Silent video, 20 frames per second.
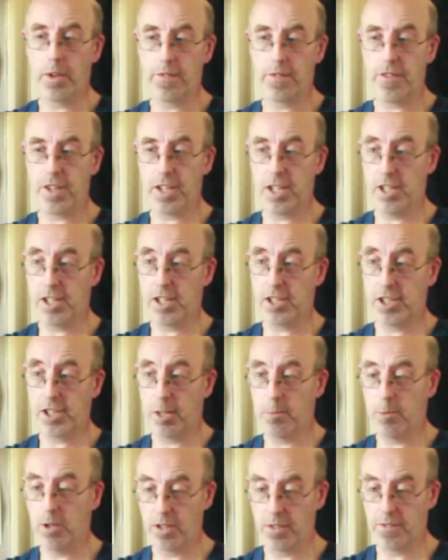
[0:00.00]
figure. You can tell
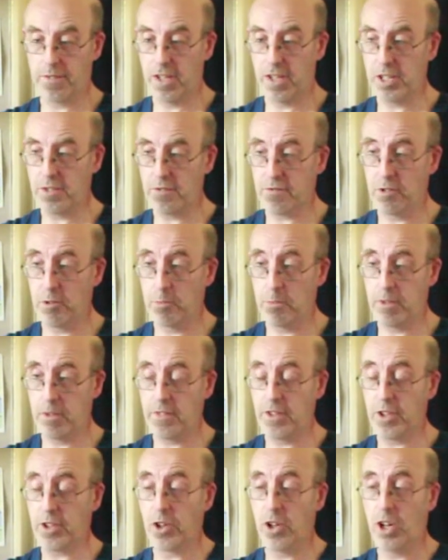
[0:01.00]
by the face. From if
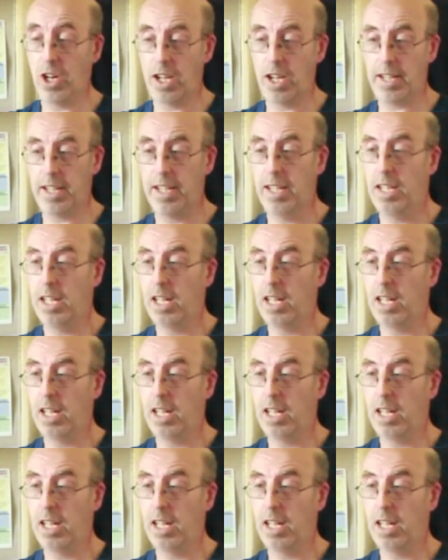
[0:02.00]
you got